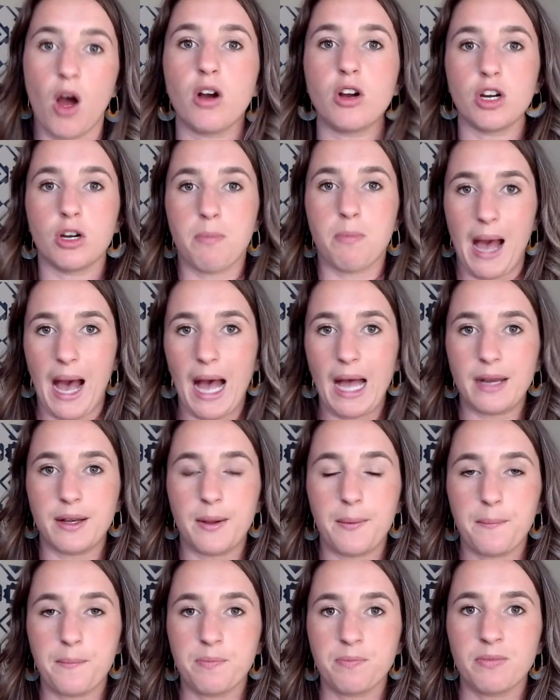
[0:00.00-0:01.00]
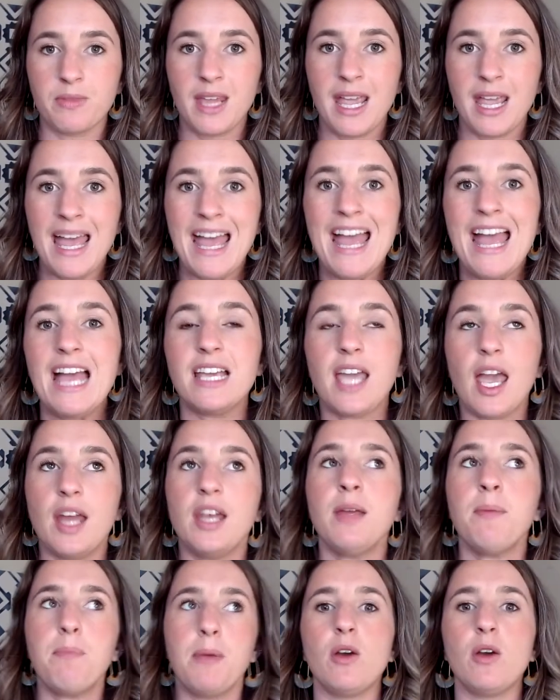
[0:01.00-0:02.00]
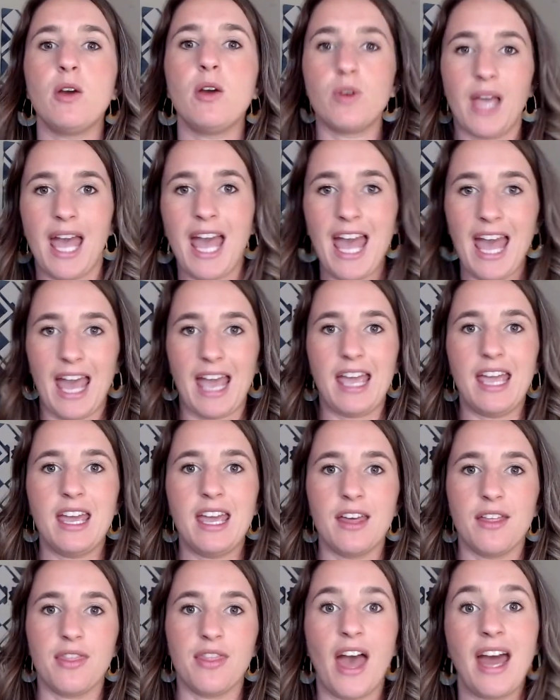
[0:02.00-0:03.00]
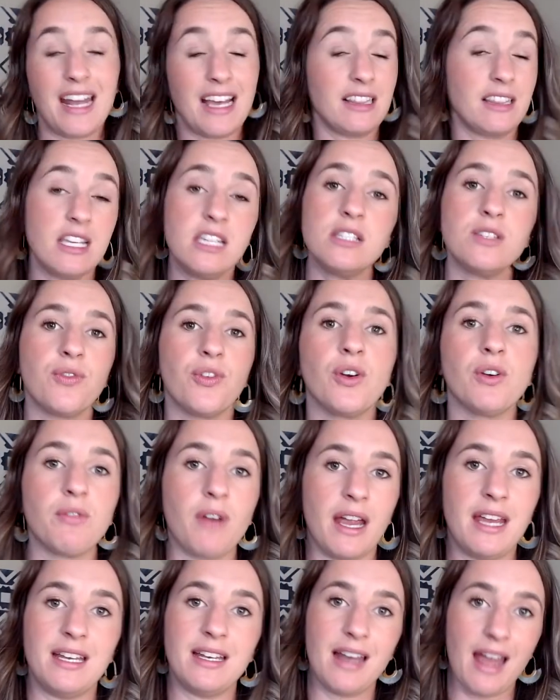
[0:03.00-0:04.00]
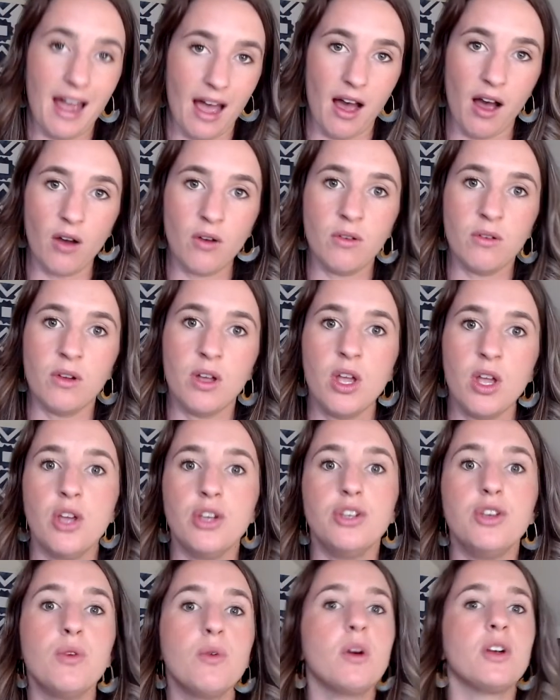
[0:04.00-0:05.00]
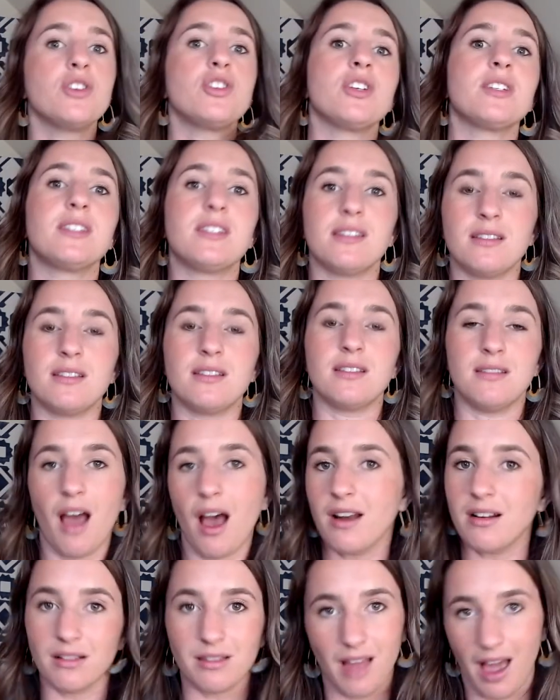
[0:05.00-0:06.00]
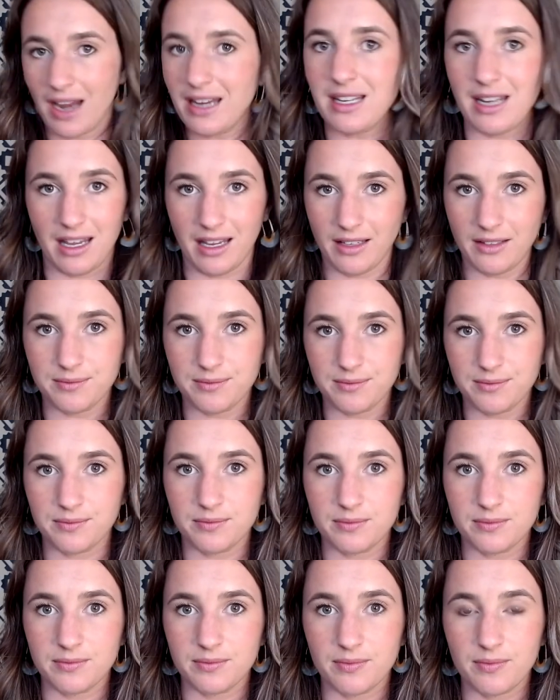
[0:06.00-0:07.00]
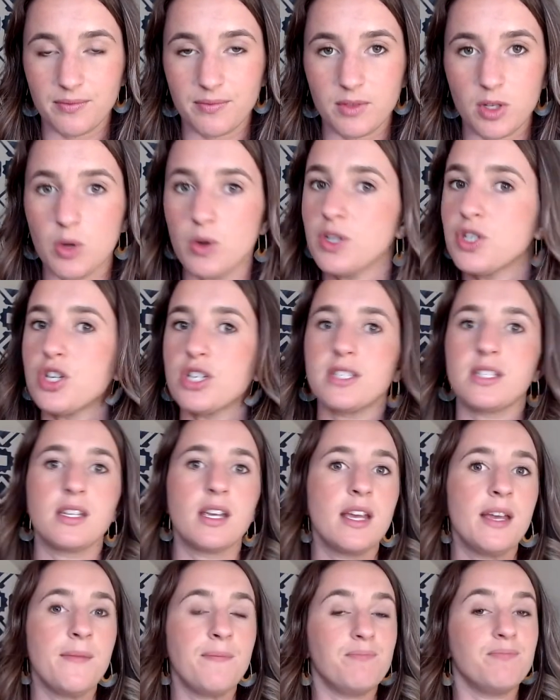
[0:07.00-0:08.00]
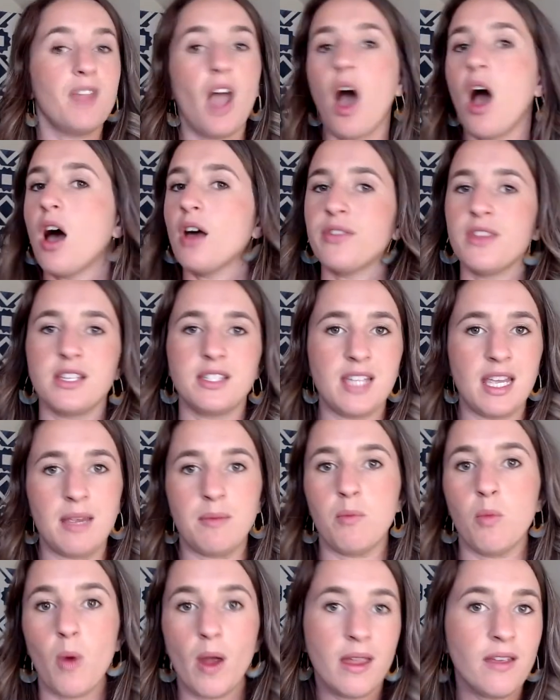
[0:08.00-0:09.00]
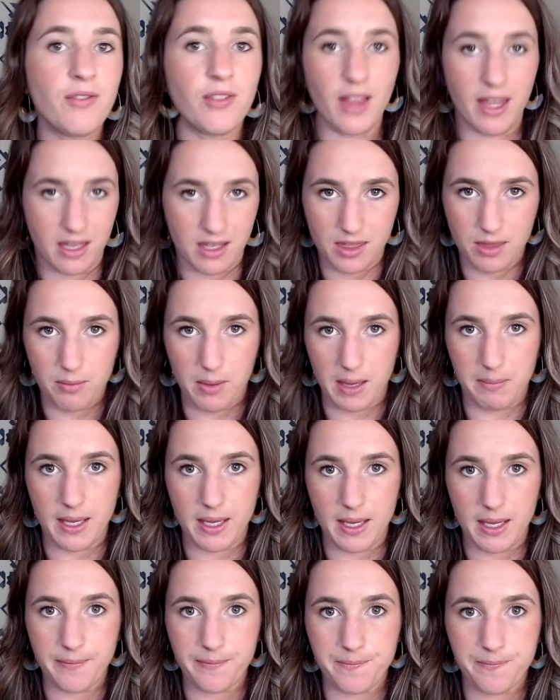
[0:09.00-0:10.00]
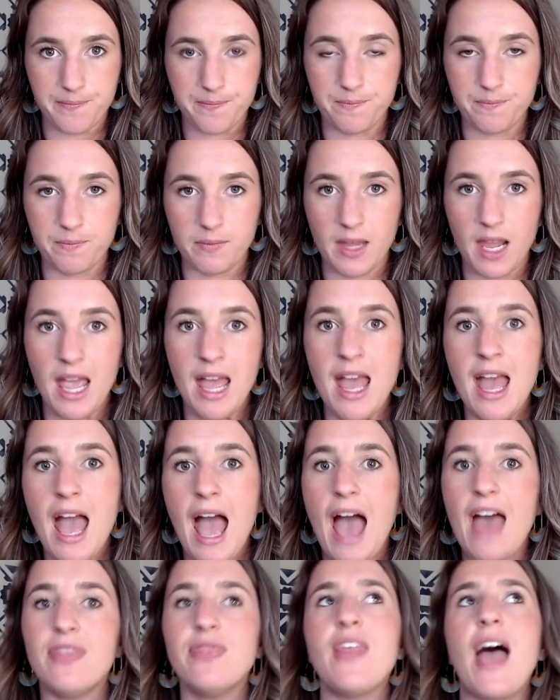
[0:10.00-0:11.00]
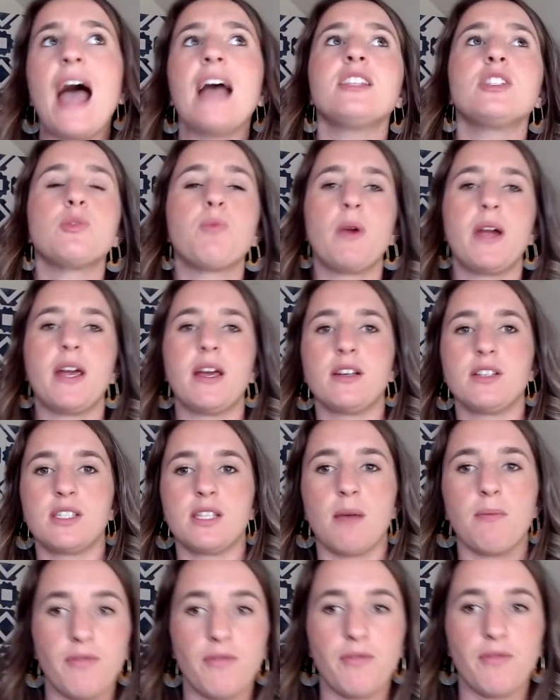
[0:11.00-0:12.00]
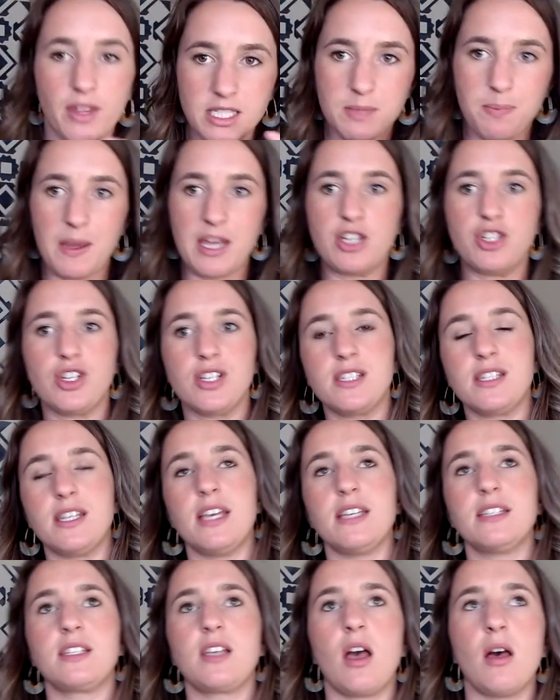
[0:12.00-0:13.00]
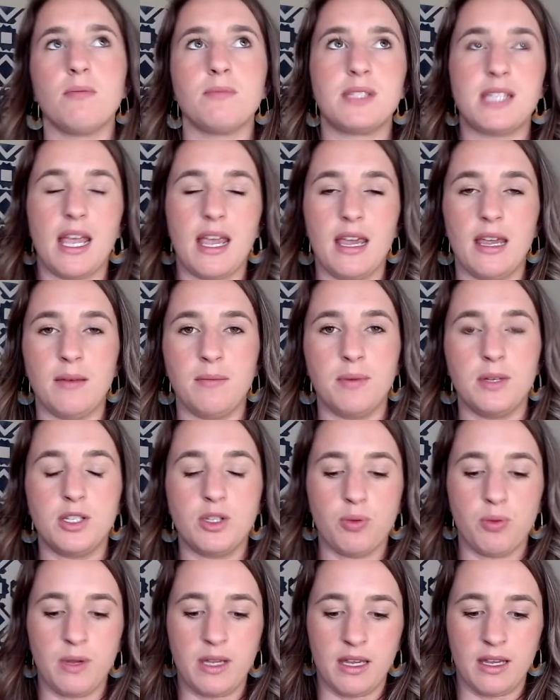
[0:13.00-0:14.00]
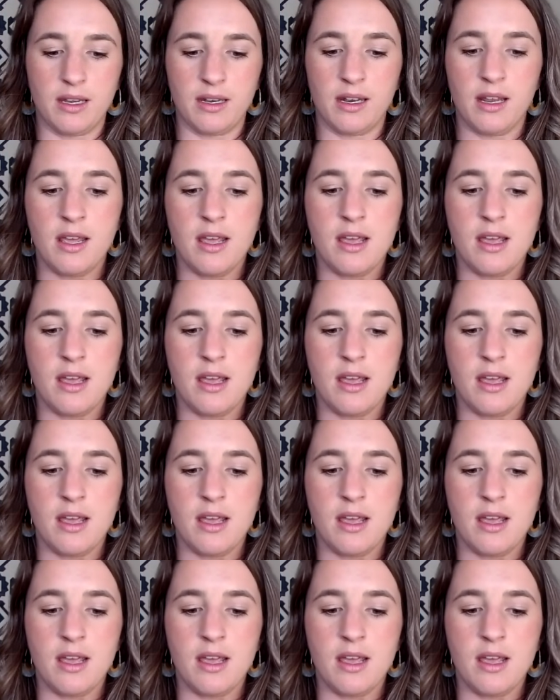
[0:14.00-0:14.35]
or bad? Can it be okay that at least for right now, you are just not aligning? You are just not on the same wavelength maybe. And that's where some of the spaciousness comes in between